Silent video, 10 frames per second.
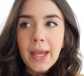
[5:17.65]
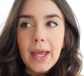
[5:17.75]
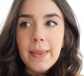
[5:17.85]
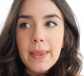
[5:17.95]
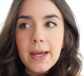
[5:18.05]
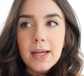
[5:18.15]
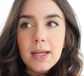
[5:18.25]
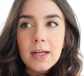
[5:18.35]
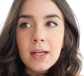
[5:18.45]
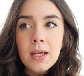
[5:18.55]
And
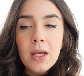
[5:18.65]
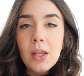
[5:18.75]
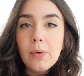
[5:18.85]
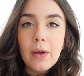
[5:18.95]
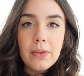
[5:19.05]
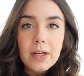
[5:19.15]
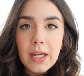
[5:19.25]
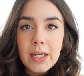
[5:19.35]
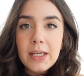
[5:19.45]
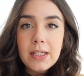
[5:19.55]
then throughout the
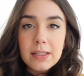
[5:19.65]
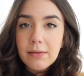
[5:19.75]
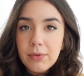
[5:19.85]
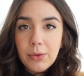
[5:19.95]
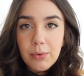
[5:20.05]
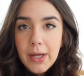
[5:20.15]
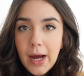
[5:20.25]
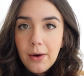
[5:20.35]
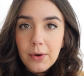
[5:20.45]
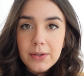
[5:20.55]
day, he eats every three
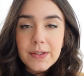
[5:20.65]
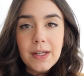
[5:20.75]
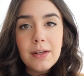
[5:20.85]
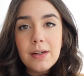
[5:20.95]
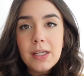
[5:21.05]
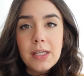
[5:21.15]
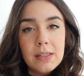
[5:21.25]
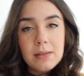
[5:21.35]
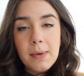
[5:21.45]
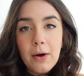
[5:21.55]
hours and he
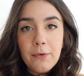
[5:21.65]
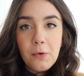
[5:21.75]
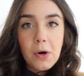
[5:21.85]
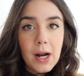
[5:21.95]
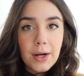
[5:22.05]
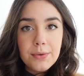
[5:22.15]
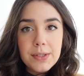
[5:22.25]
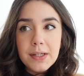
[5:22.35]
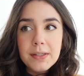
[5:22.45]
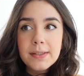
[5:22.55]
eats about four
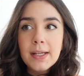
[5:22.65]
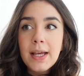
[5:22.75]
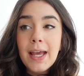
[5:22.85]
ounces.